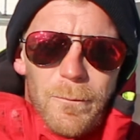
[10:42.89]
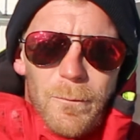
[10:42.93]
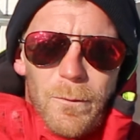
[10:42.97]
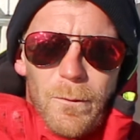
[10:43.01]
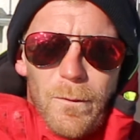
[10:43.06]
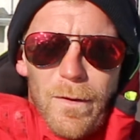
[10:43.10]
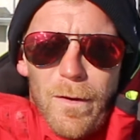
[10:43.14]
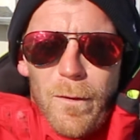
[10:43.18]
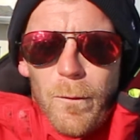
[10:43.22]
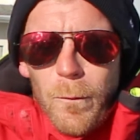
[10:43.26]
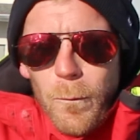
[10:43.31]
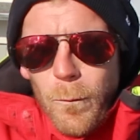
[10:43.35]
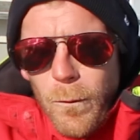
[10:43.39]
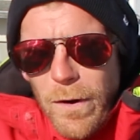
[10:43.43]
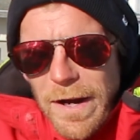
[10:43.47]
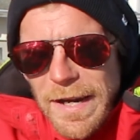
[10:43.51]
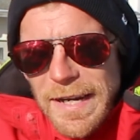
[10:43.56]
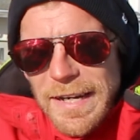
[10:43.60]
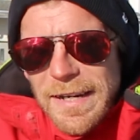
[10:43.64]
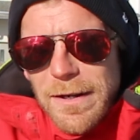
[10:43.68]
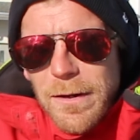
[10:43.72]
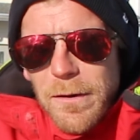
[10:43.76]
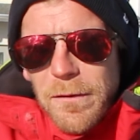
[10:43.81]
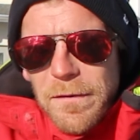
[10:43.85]
On
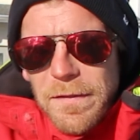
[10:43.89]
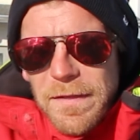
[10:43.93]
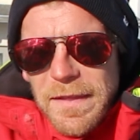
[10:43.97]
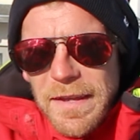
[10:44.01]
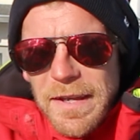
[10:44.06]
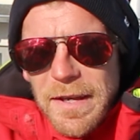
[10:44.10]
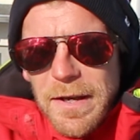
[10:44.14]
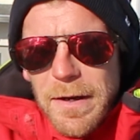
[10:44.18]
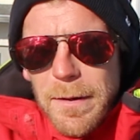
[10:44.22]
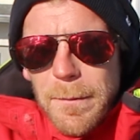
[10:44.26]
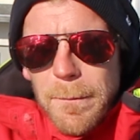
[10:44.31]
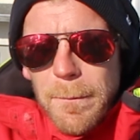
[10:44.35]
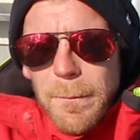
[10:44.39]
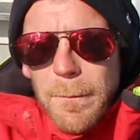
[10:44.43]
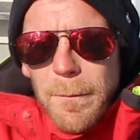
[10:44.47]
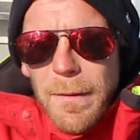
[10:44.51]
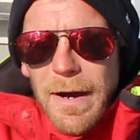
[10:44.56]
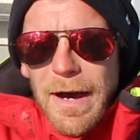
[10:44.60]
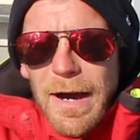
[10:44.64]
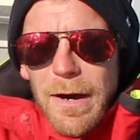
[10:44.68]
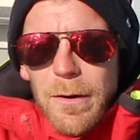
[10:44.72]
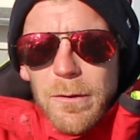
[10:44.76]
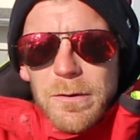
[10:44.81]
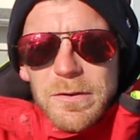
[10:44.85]
waiting on them,
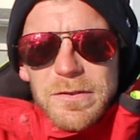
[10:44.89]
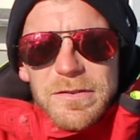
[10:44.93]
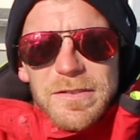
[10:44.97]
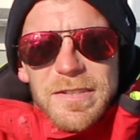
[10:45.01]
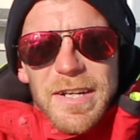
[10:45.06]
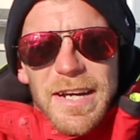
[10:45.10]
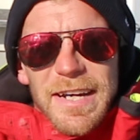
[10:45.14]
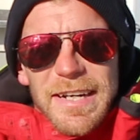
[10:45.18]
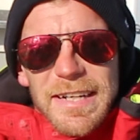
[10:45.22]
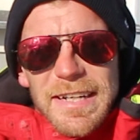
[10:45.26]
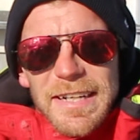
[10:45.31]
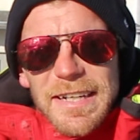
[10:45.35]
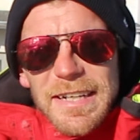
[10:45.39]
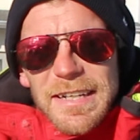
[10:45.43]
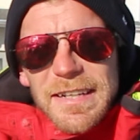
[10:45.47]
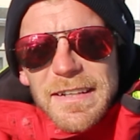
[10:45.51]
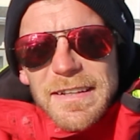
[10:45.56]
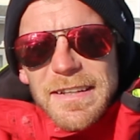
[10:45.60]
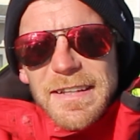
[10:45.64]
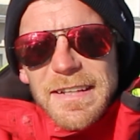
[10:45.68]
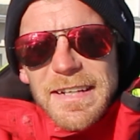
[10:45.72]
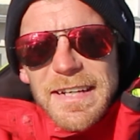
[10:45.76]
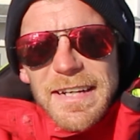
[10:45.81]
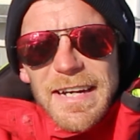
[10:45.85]
I was
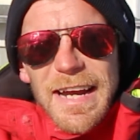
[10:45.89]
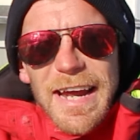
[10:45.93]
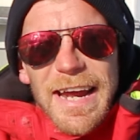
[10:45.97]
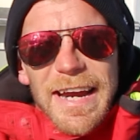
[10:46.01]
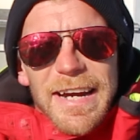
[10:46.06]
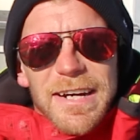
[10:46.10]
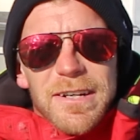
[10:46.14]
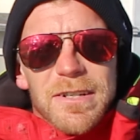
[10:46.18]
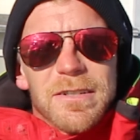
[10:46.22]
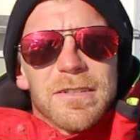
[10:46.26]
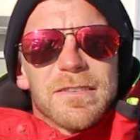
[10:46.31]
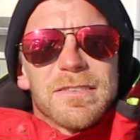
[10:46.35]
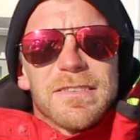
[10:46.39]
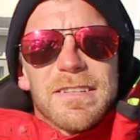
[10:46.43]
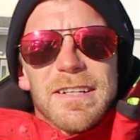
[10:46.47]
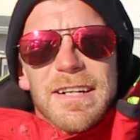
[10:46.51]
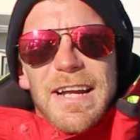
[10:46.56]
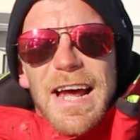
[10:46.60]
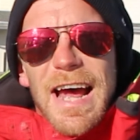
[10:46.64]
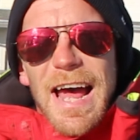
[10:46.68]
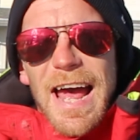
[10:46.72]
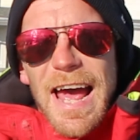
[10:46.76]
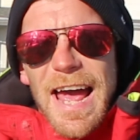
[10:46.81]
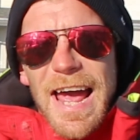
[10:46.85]
taking the anchors
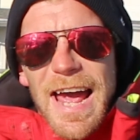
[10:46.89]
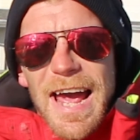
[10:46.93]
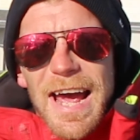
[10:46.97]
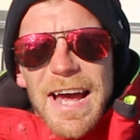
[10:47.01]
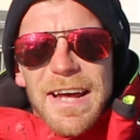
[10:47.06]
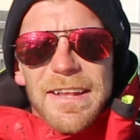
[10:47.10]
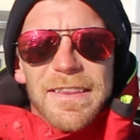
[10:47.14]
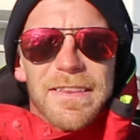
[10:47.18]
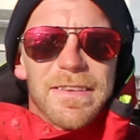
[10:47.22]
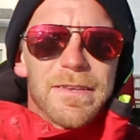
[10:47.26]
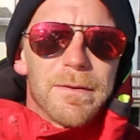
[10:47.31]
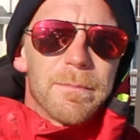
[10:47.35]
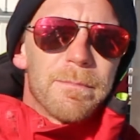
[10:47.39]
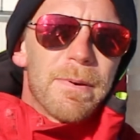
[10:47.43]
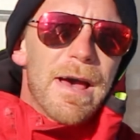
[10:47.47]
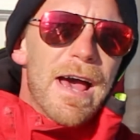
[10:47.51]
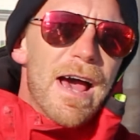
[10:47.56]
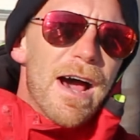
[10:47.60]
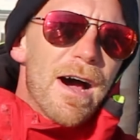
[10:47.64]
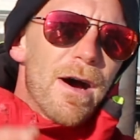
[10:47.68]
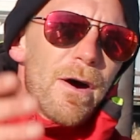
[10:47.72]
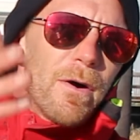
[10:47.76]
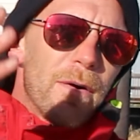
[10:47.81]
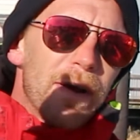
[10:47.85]
that I had, the
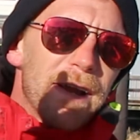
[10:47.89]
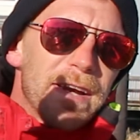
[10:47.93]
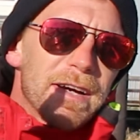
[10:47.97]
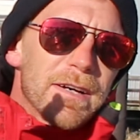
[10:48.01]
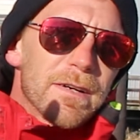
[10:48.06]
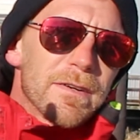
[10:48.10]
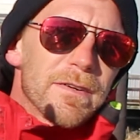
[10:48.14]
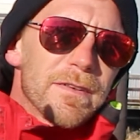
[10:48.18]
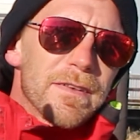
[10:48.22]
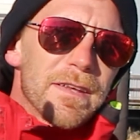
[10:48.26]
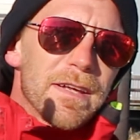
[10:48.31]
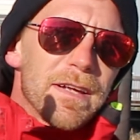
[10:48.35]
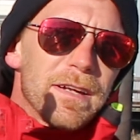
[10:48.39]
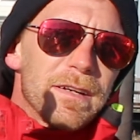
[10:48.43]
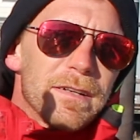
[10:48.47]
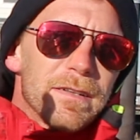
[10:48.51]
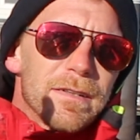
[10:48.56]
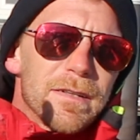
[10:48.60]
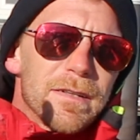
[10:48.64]
bow anchor that